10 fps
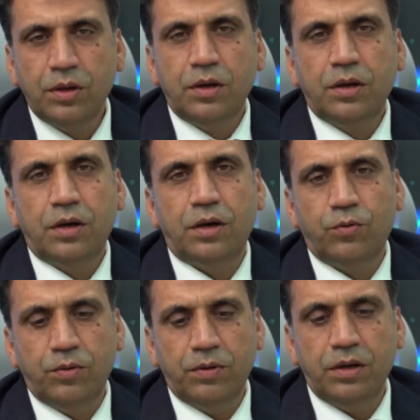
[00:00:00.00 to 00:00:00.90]
we
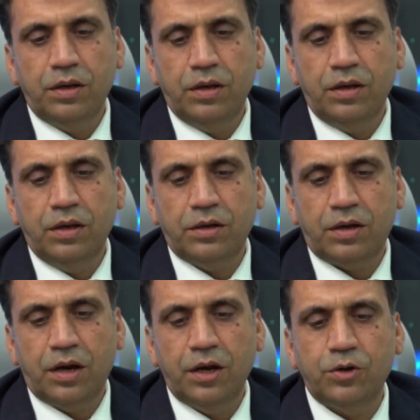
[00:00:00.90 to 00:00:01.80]
will try
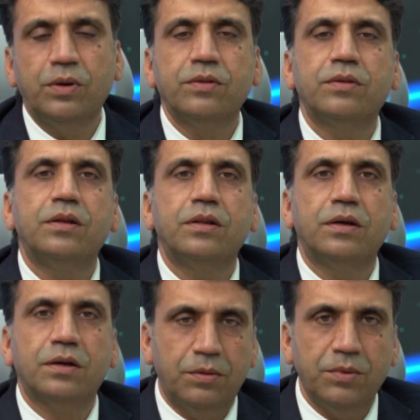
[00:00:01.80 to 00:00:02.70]
to answer in the
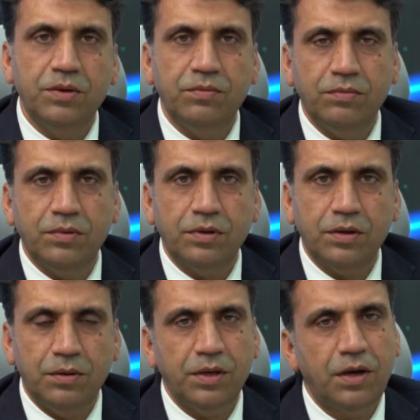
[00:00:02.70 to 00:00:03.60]

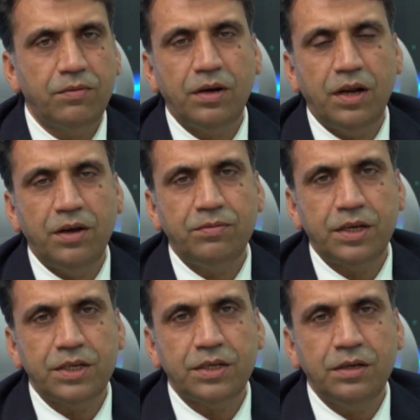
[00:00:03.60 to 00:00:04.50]
coming our live
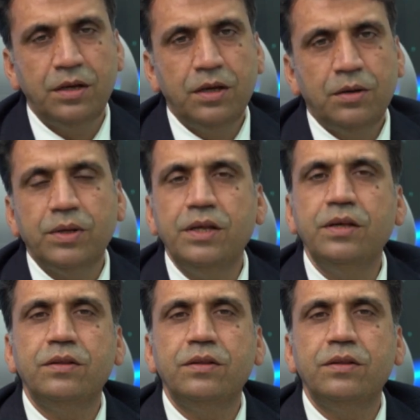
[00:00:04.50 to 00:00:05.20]
session. Please